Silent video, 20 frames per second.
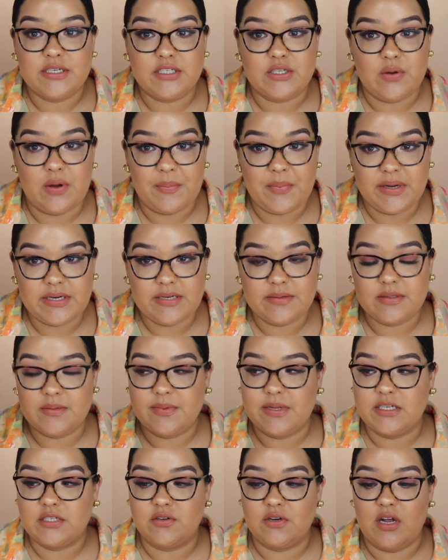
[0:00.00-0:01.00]
So I picked up some
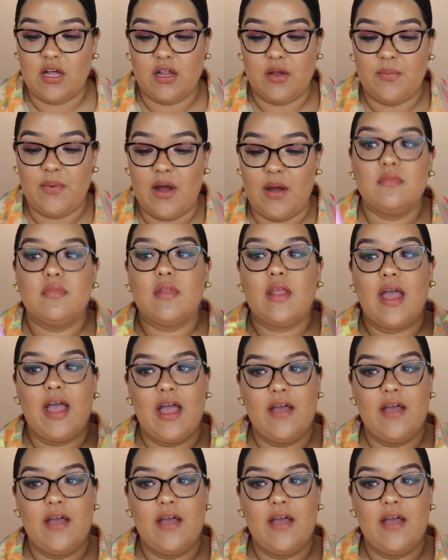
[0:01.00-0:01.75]
things for ColourPop.